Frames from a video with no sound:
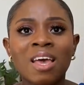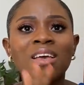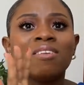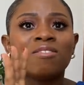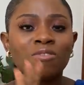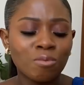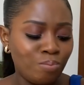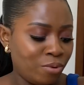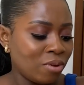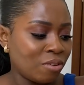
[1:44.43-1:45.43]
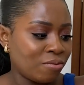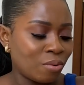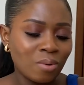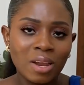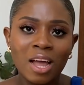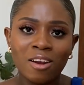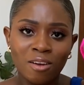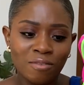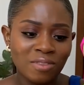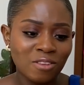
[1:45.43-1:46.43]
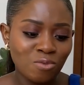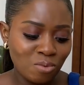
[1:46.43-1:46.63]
is beautiful. I love this